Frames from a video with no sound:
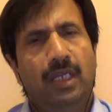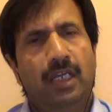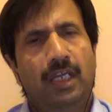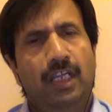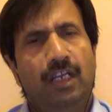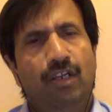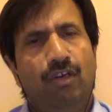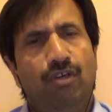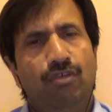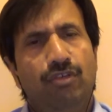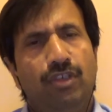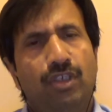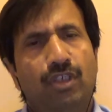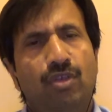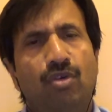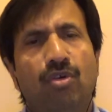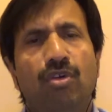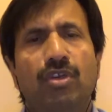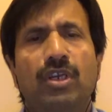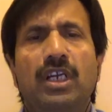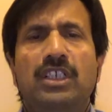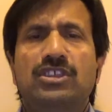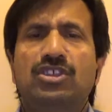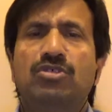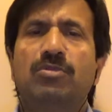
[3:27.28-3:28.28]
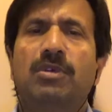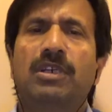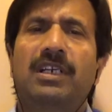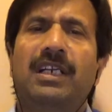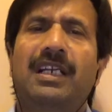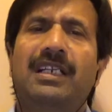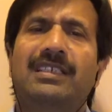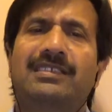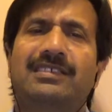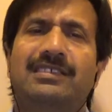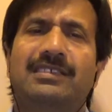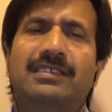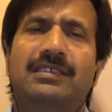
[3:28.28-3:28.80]
Now, the chronic
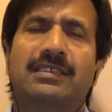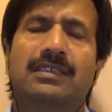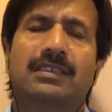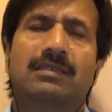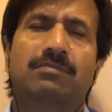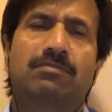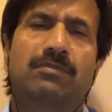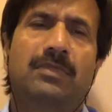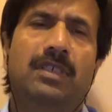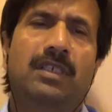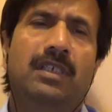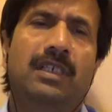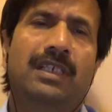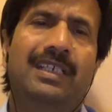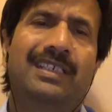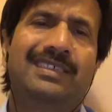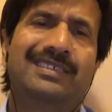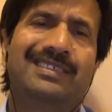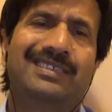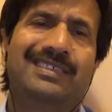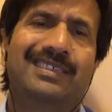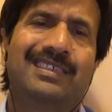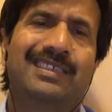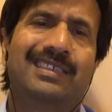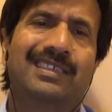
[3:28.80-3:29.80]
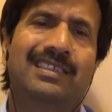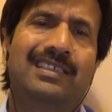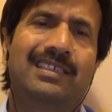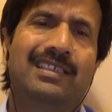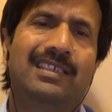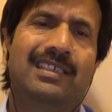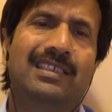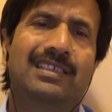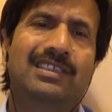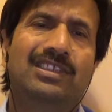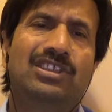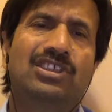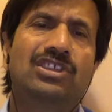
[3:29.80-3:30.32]
osteomyelitis uh, is uh,
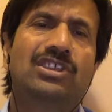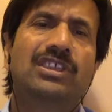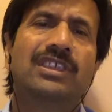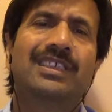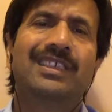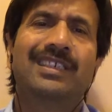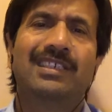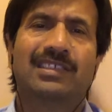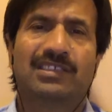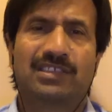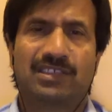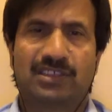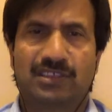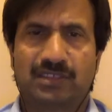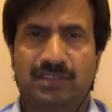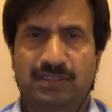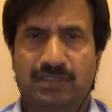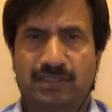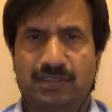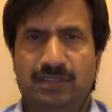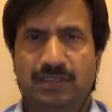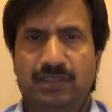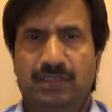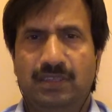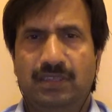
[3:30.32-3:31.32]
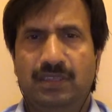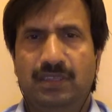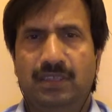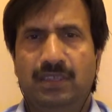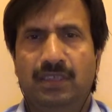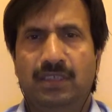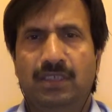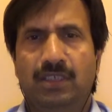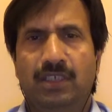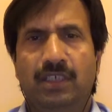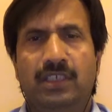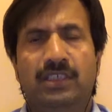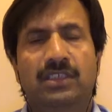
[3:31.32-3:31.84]
insidious uh,
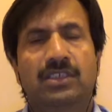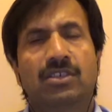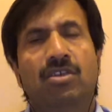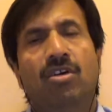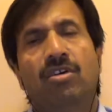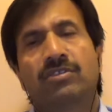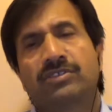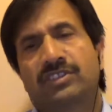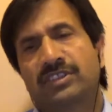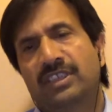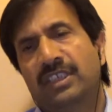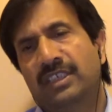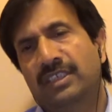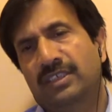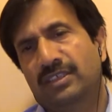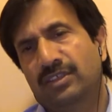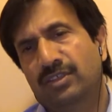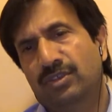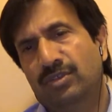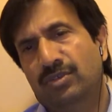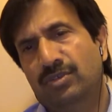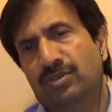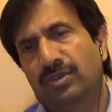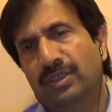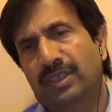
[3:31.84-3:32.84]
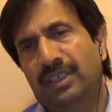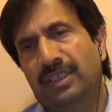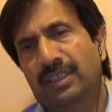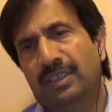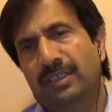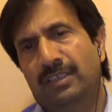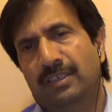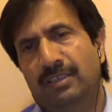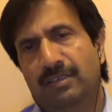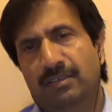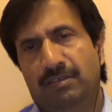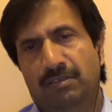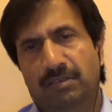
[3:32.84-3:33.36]
in onset, you know,
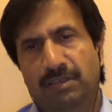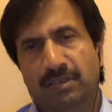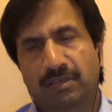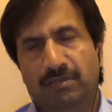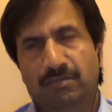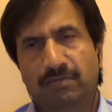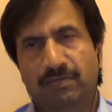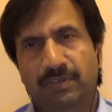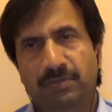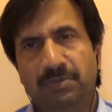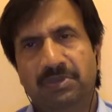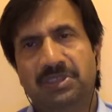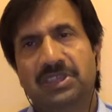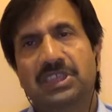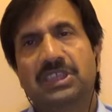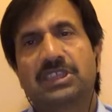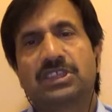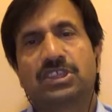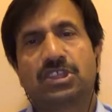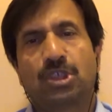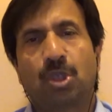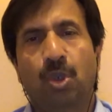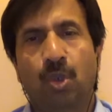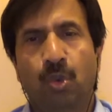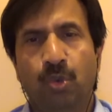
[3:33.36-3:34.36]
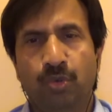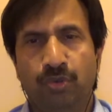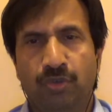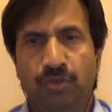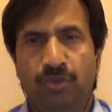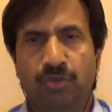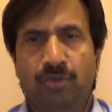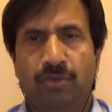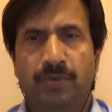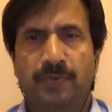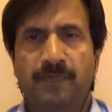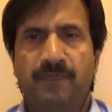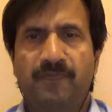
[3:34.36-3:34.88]
and uh, it's slow, you
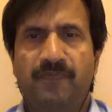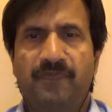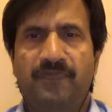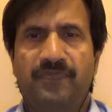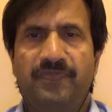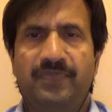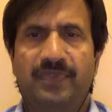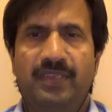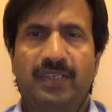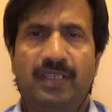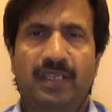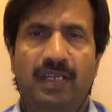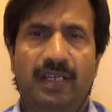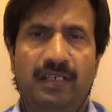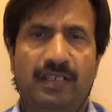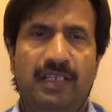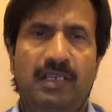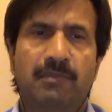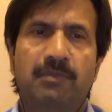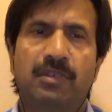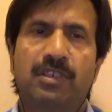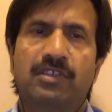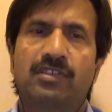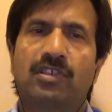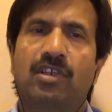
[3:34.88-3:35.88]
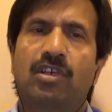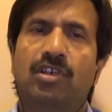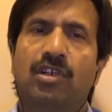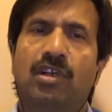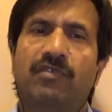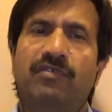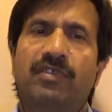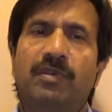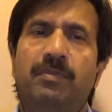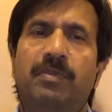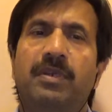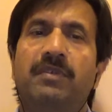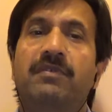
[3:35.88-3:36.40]
know, it can be a result
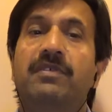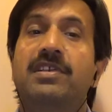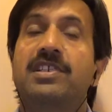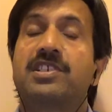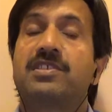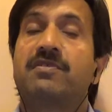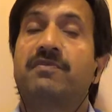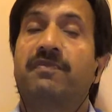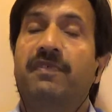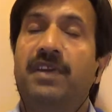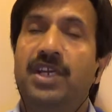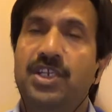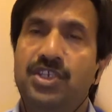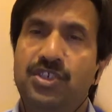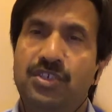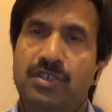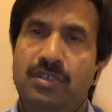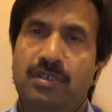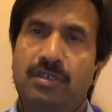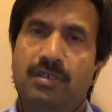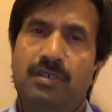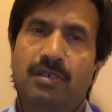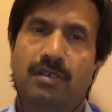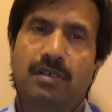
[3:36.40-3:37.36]
of a previous infection